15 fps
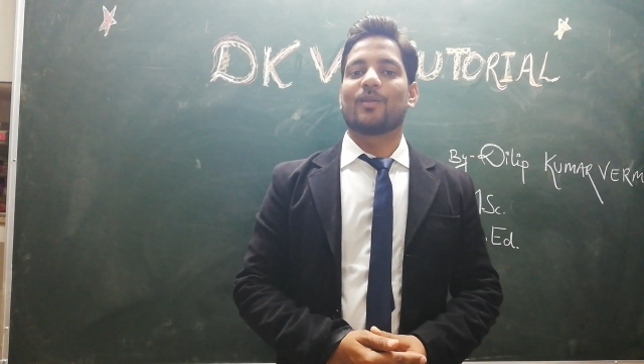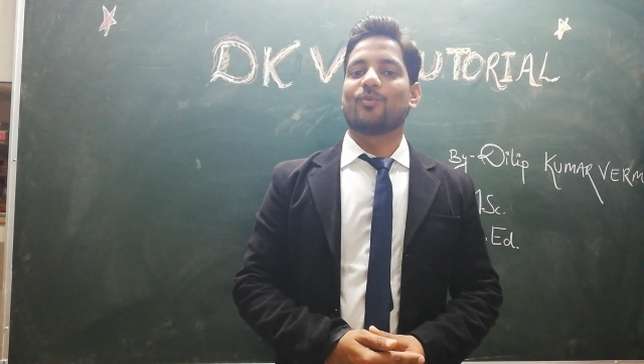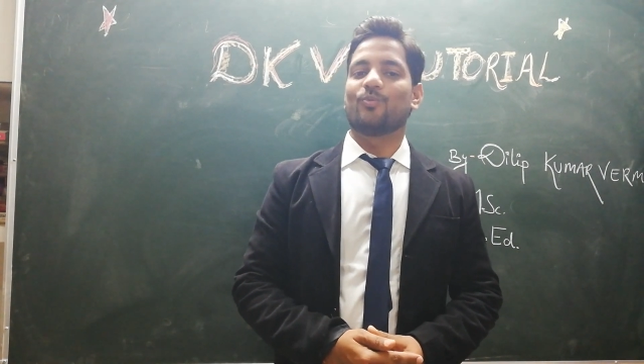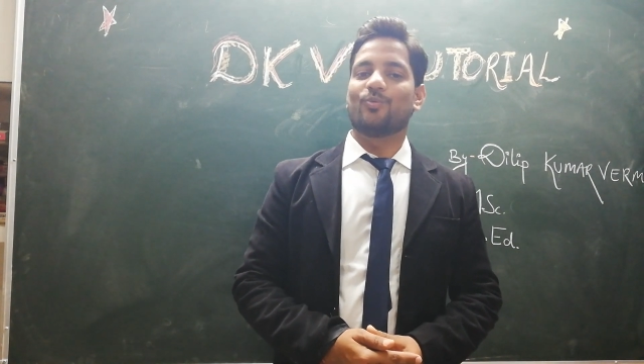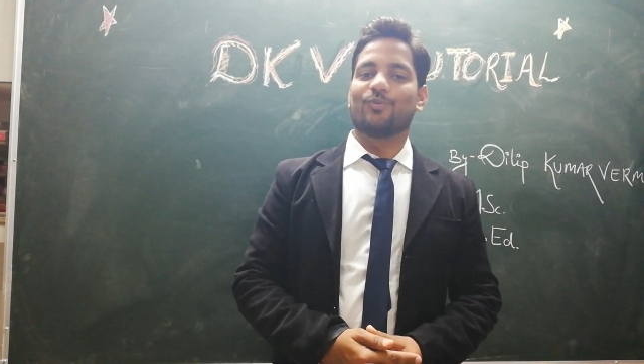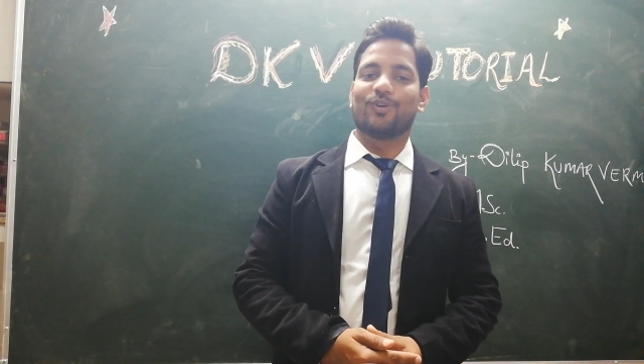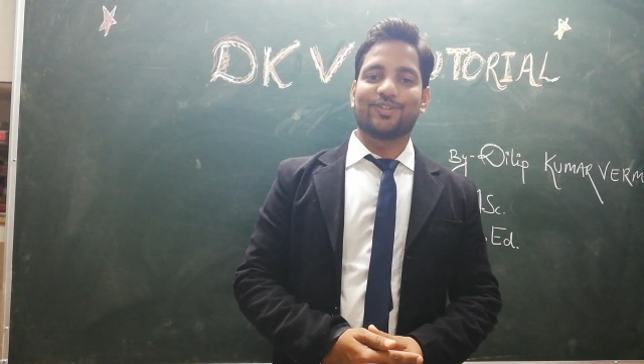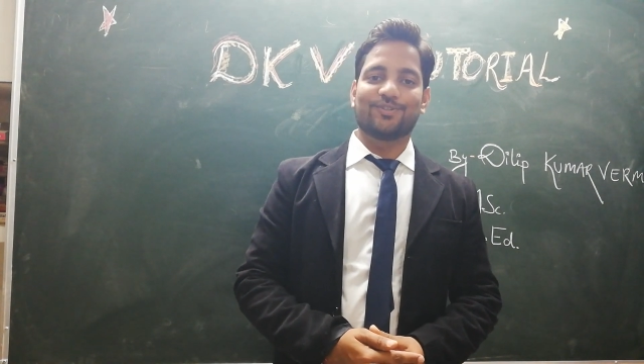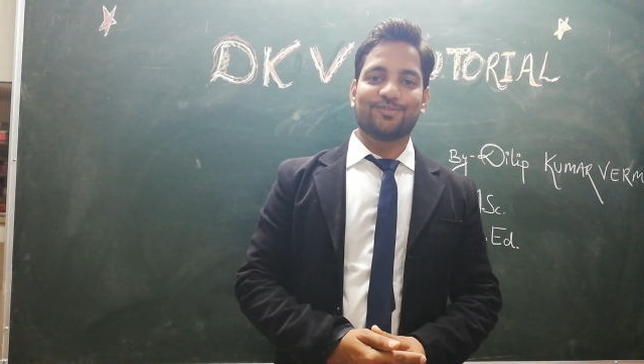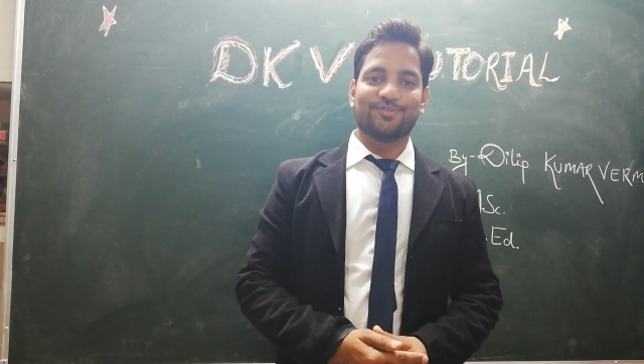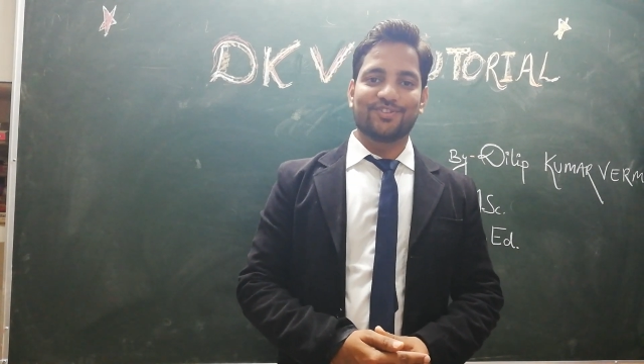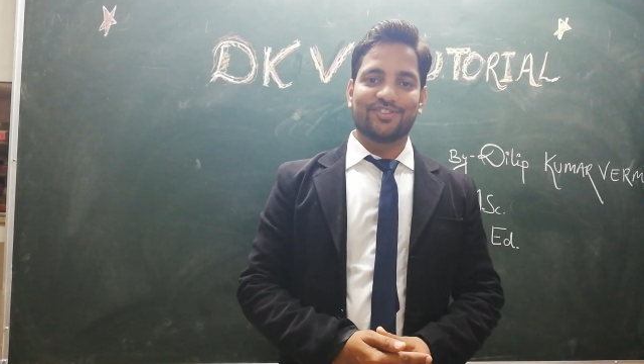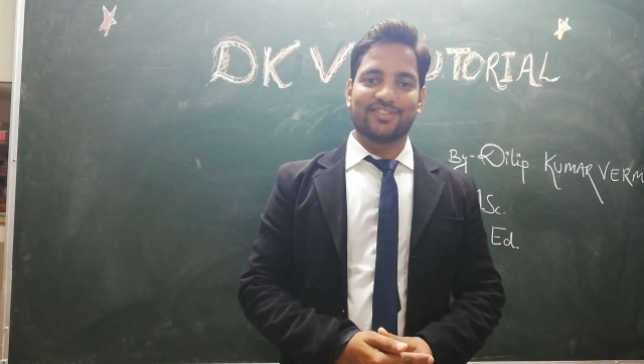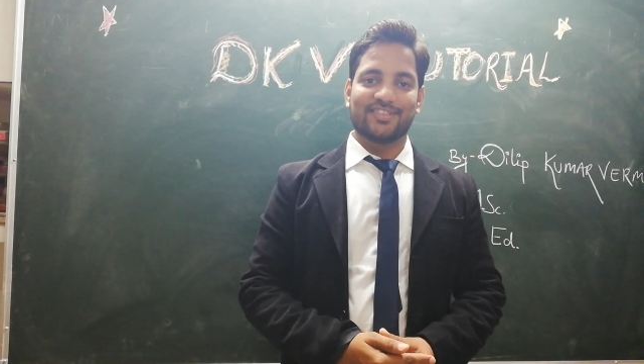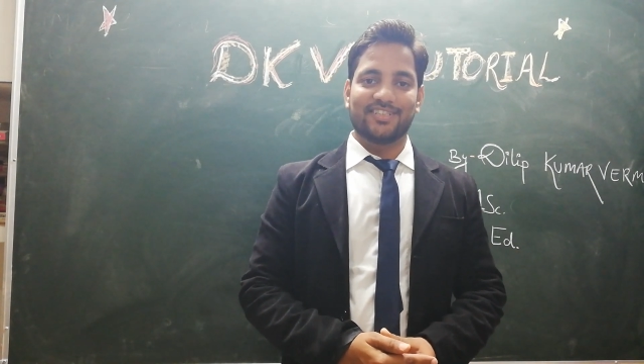what to
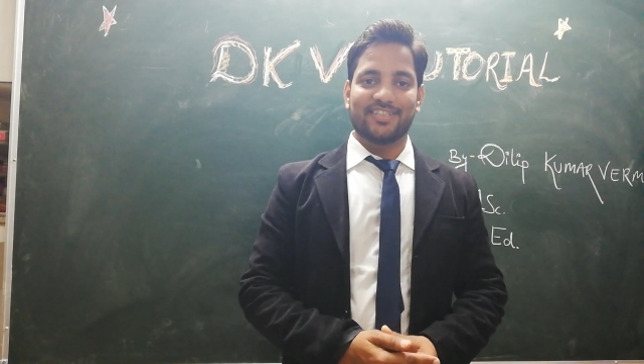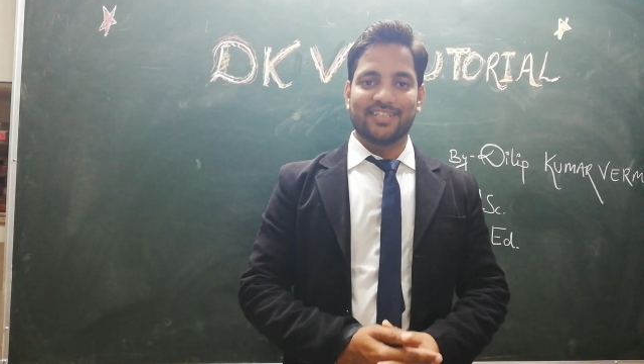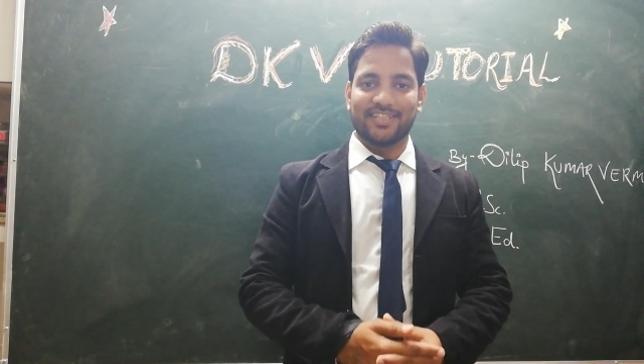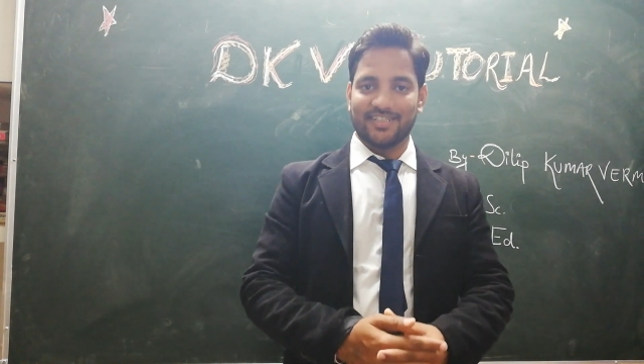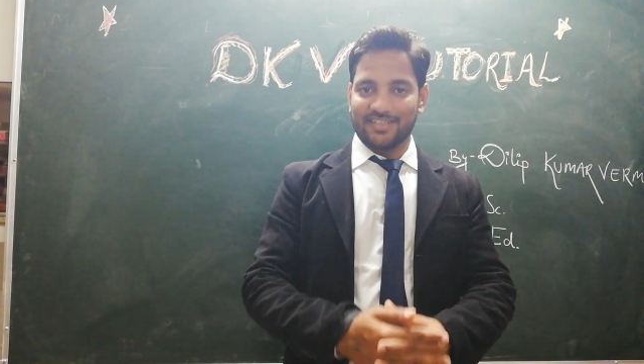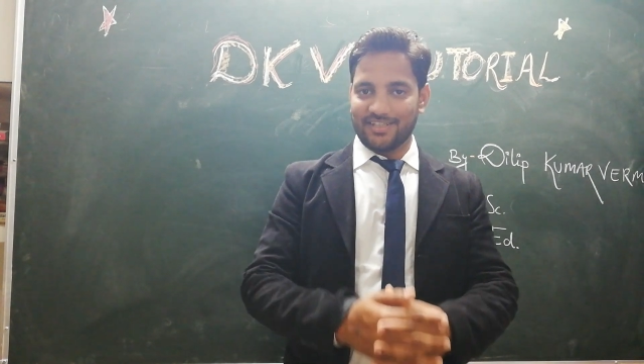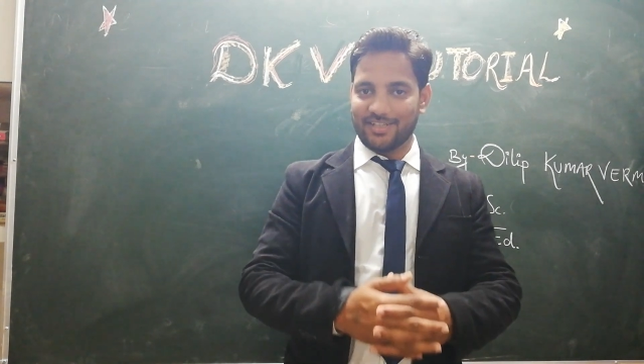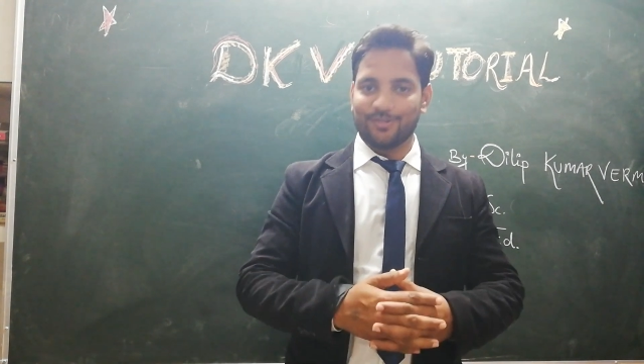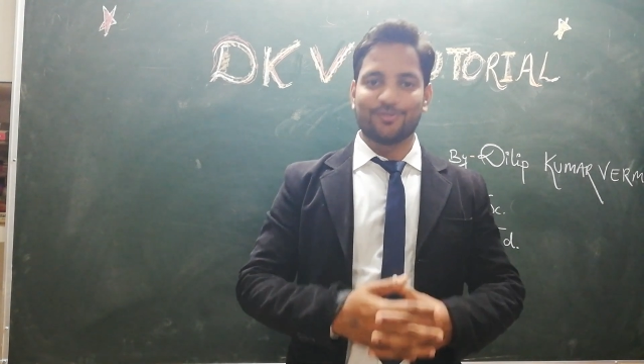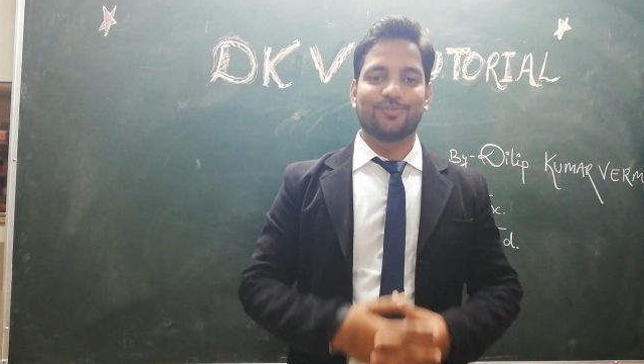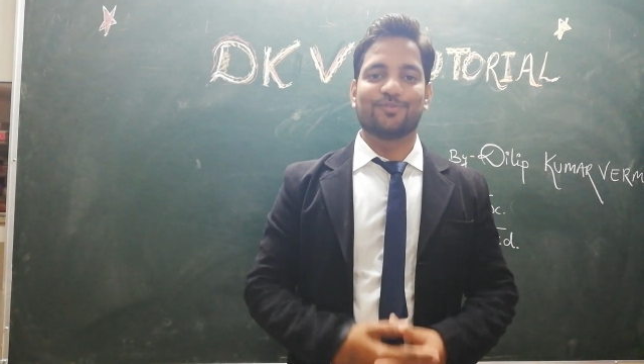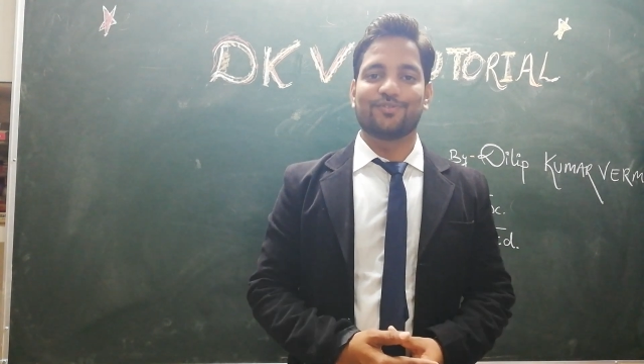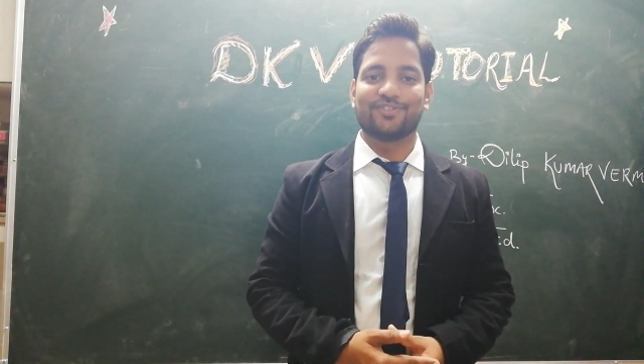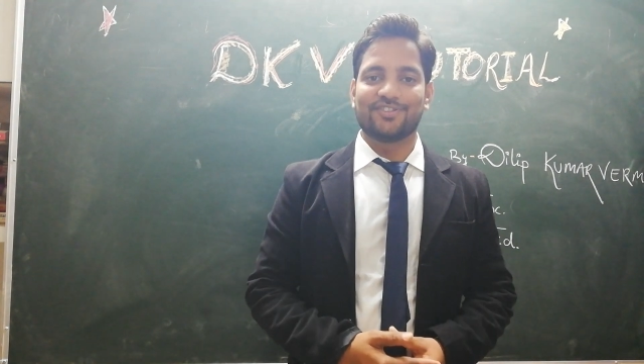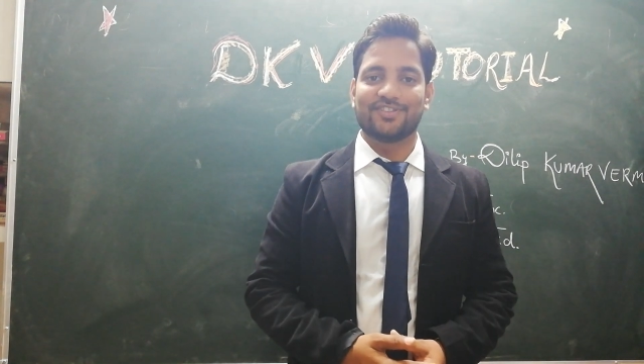study and how
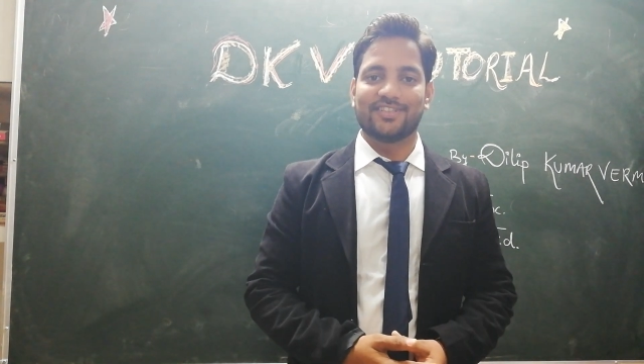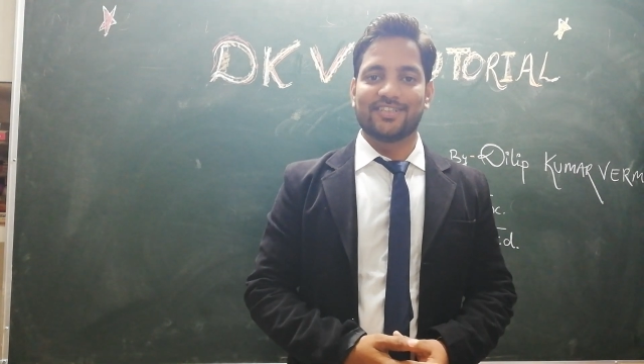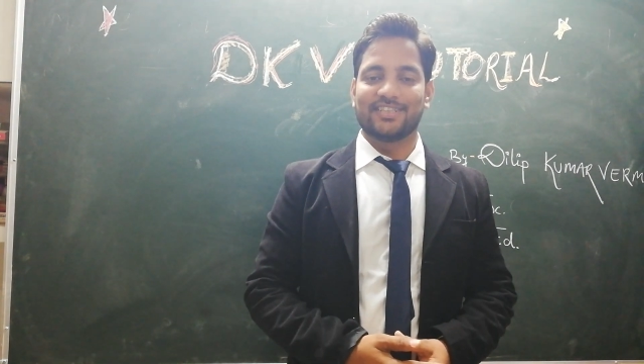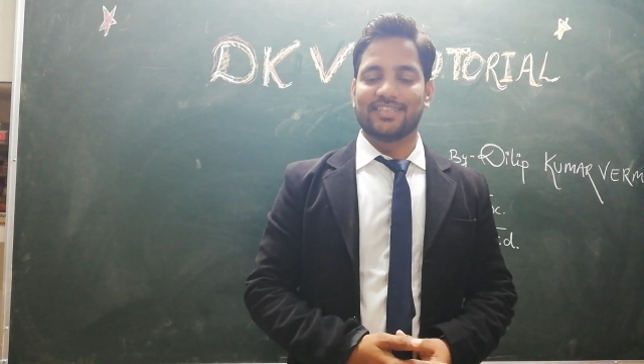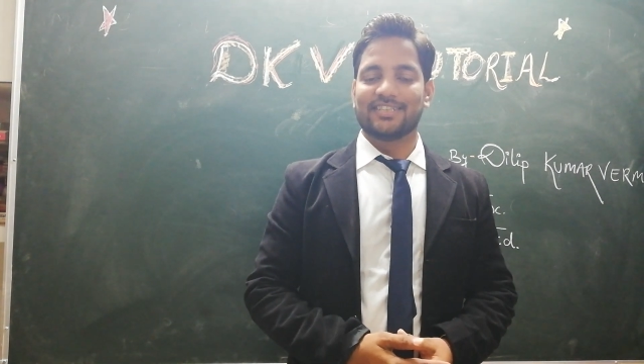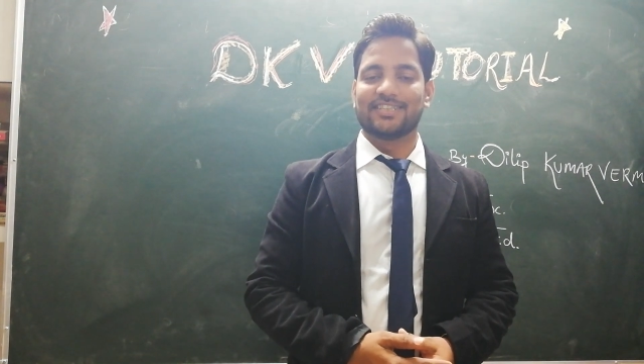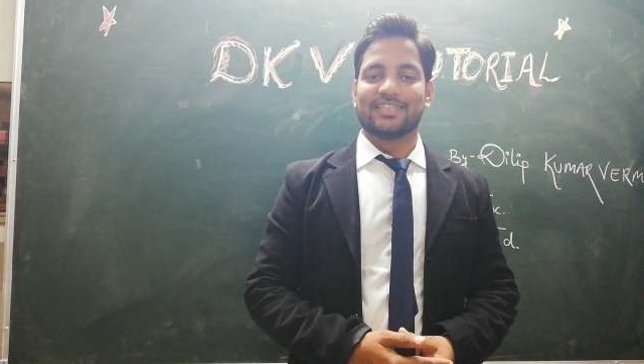to study.